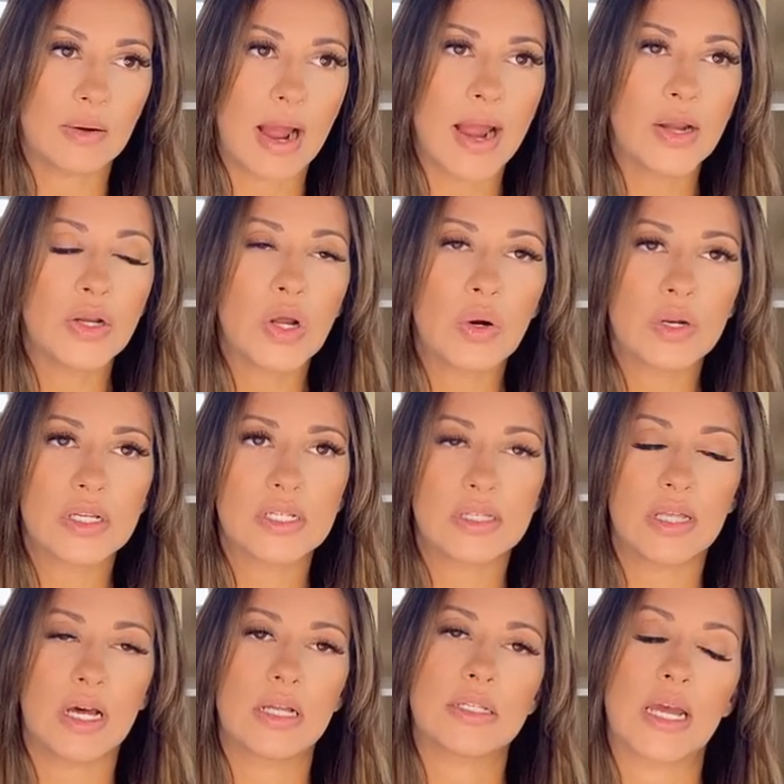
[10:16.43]
I noticed
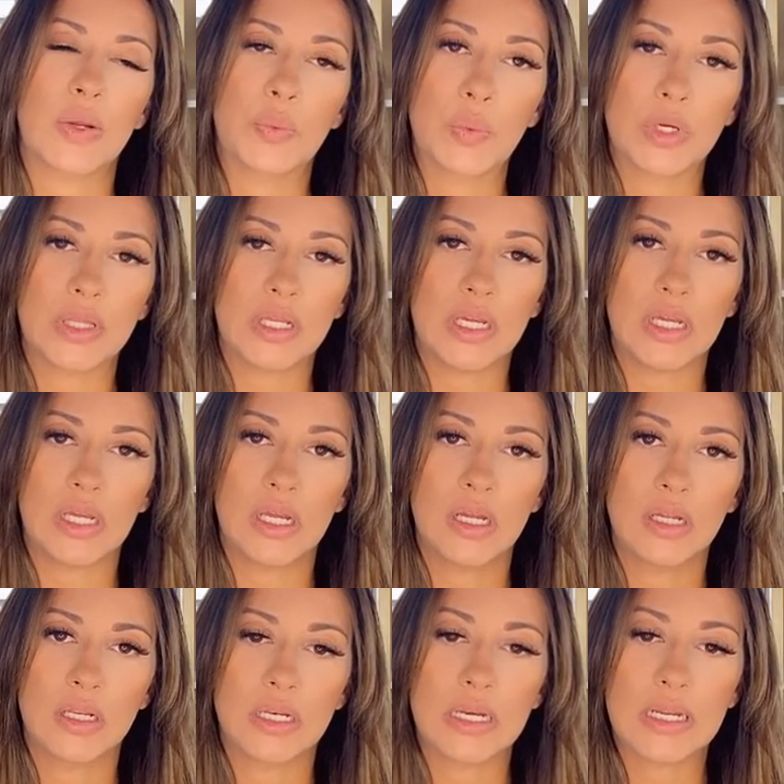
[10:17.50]
that I really
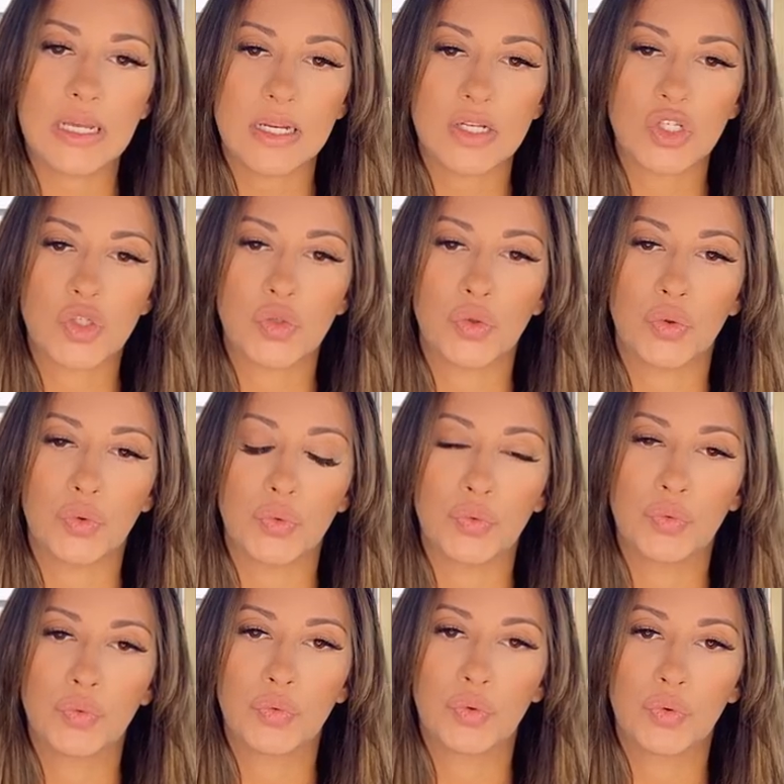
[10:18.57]
needed
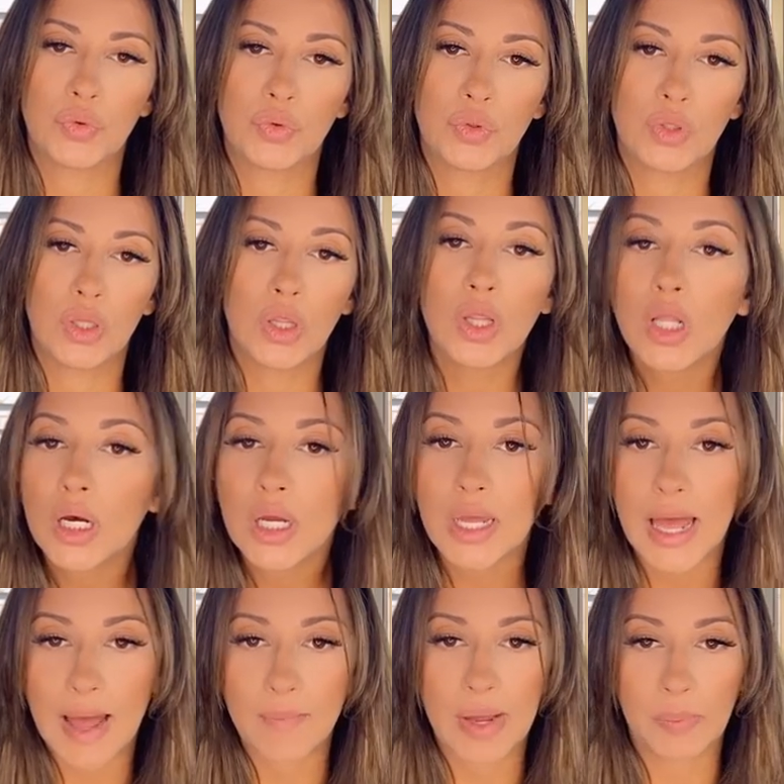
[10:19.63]
to look
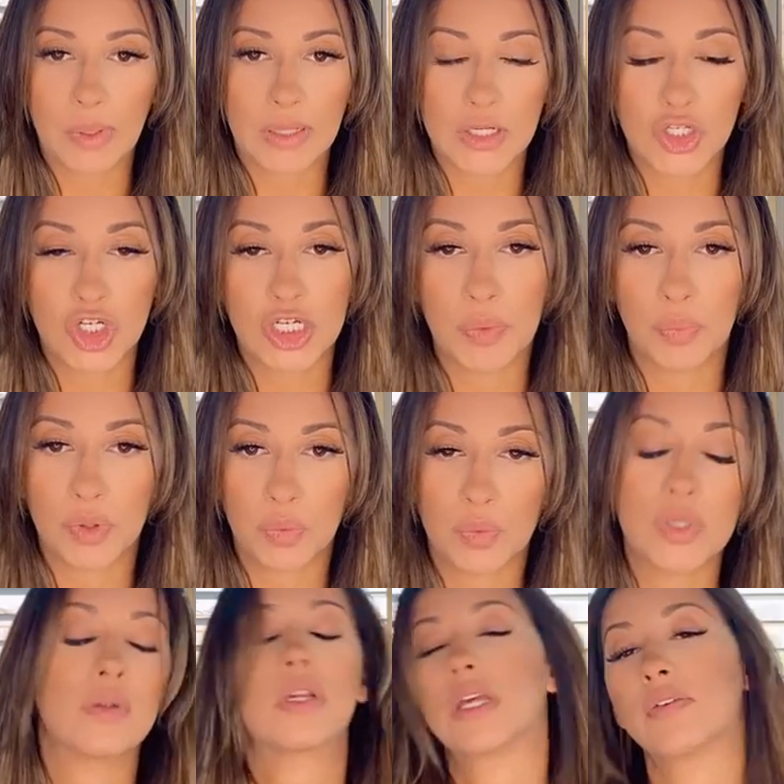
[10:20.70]
at my relationship with
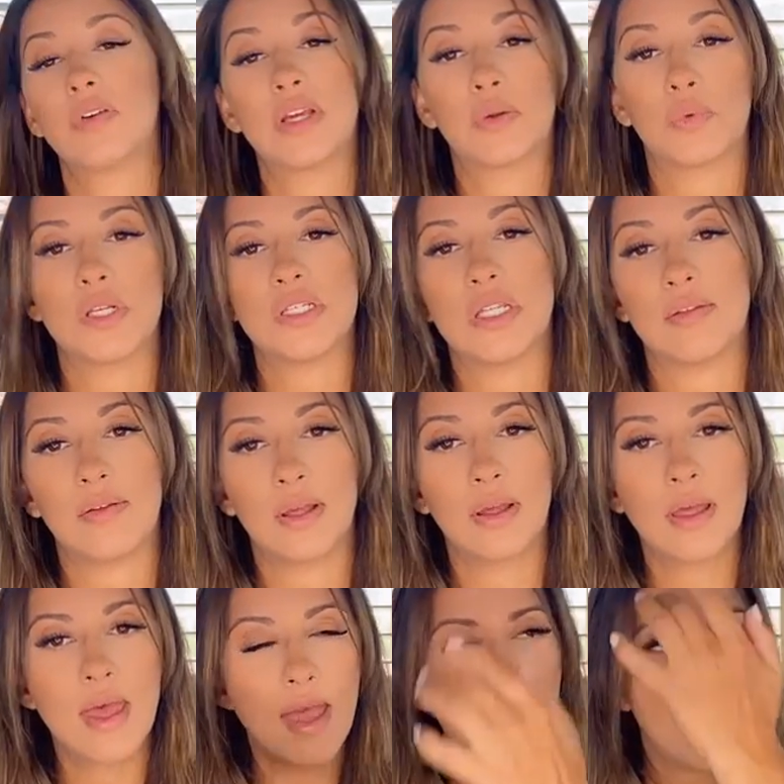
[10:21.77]
giving and
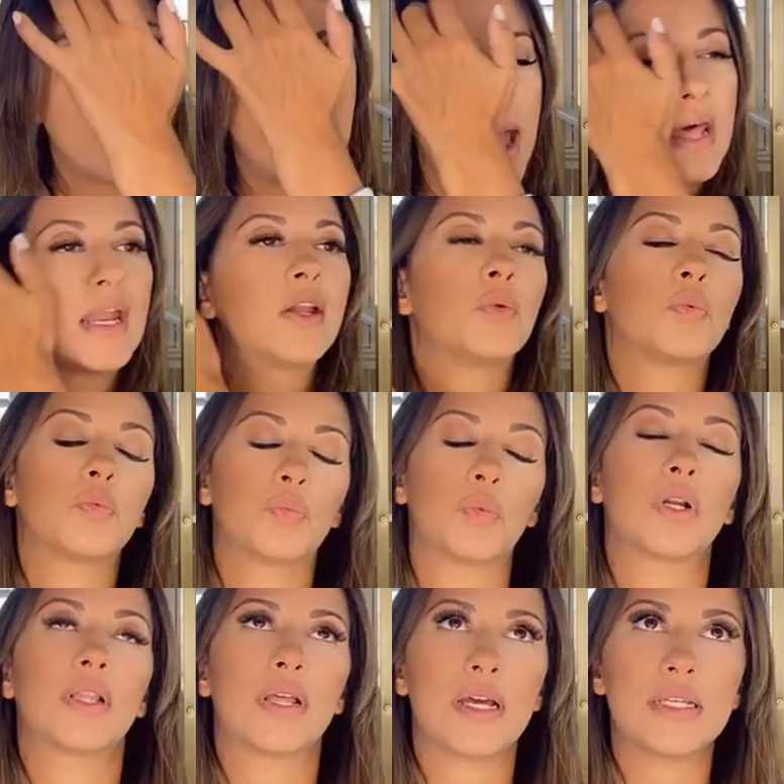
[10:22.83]
receiving, and I
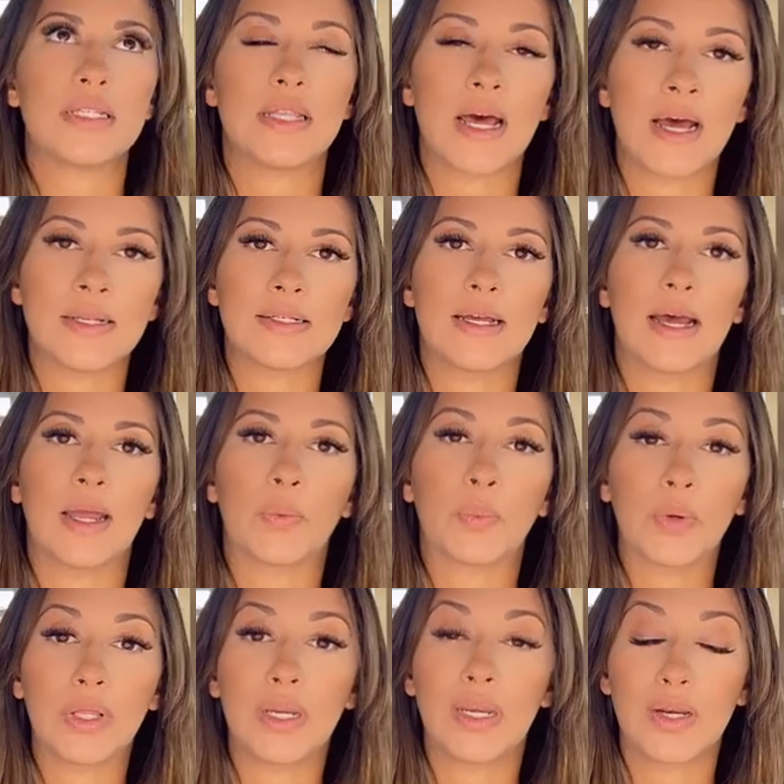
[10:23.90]
realized that I
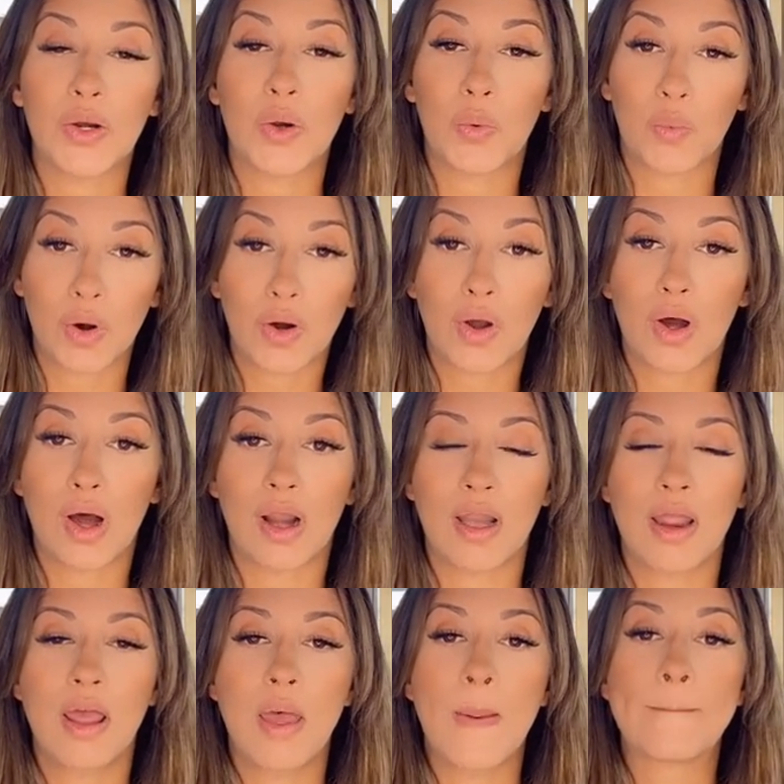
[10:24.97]
really needed to work
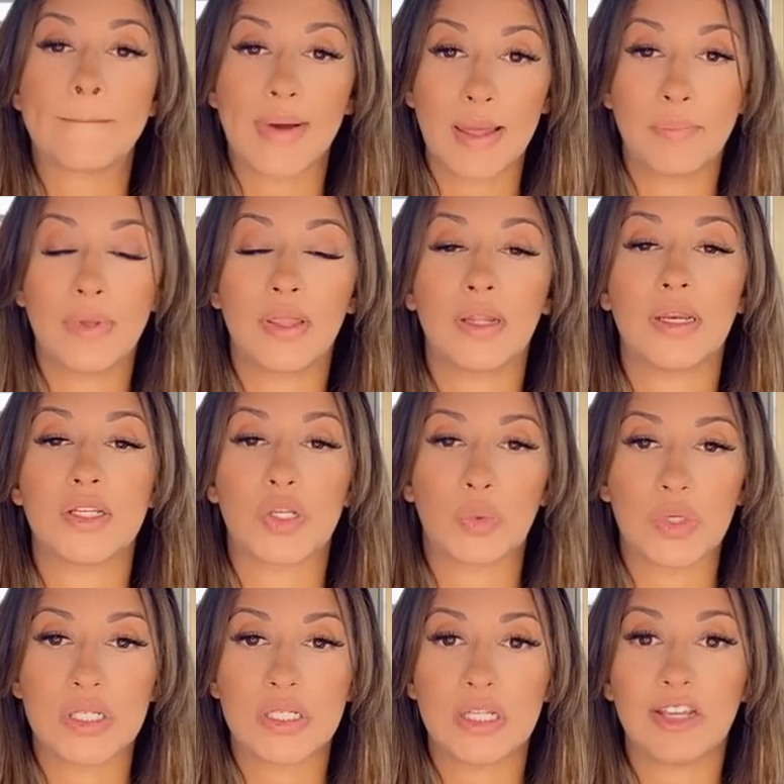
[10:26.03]
on my ability to
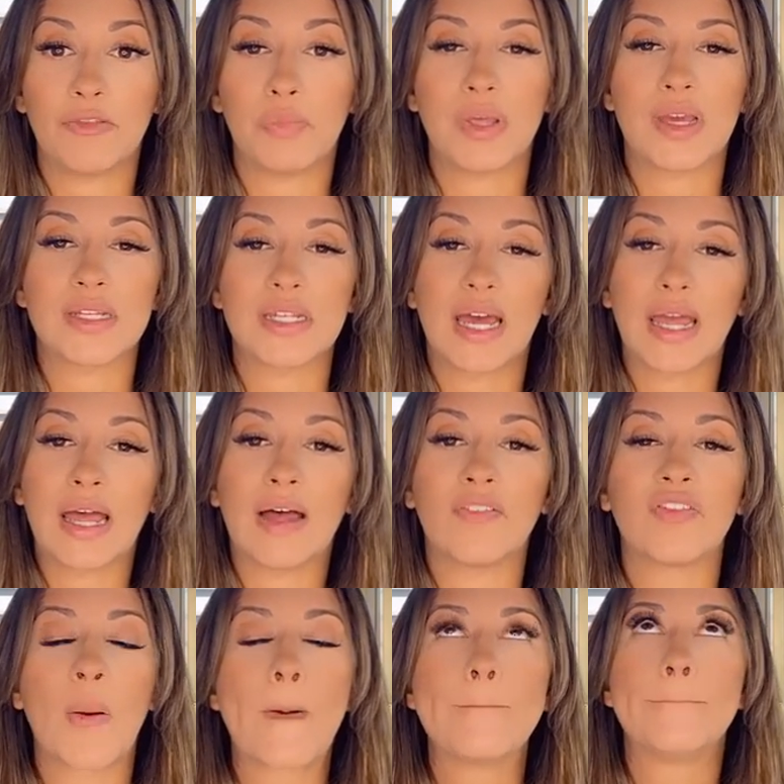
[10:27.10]
receive, because I
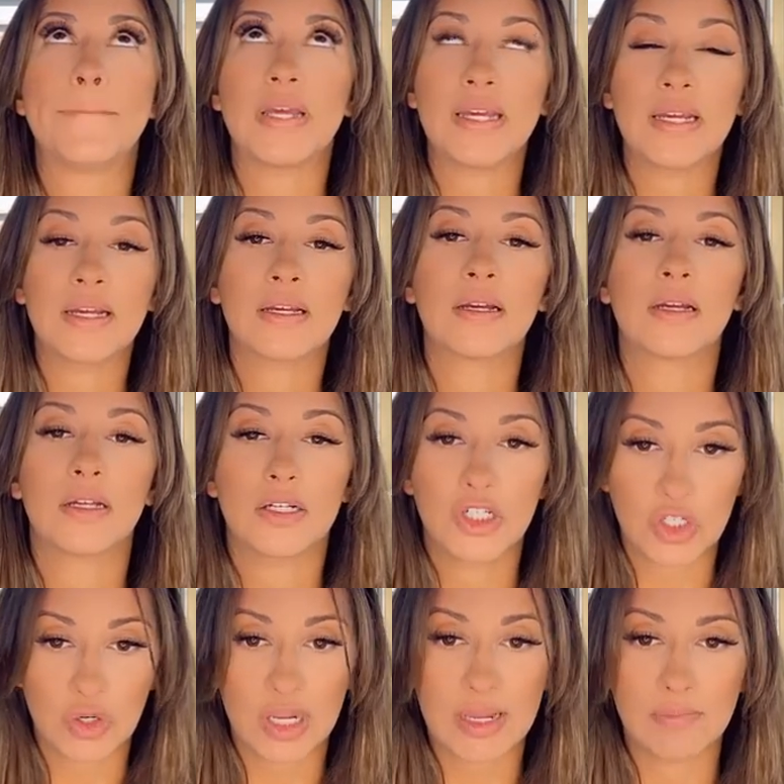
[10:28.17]
have big
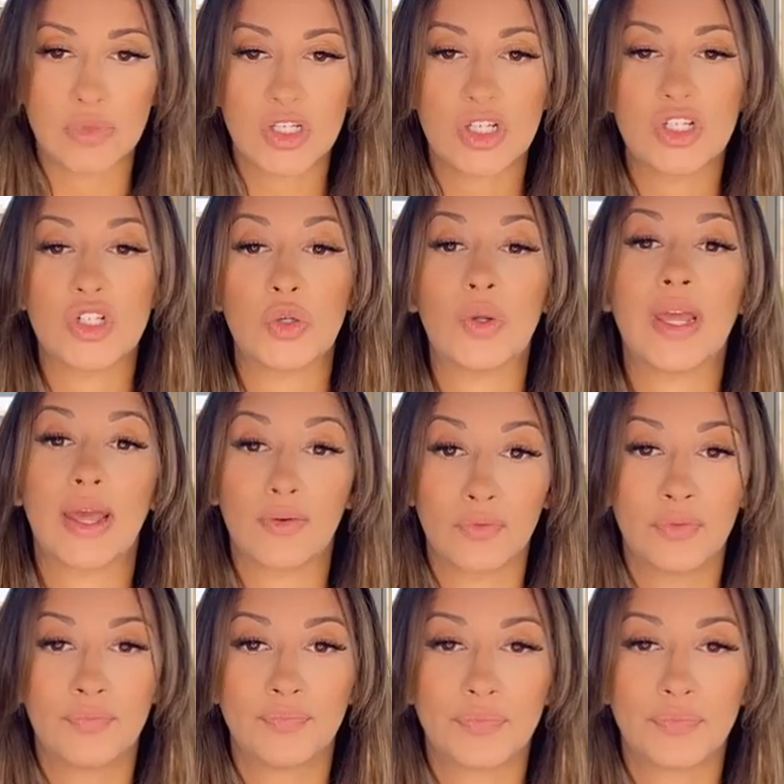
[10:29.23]
dreams to give.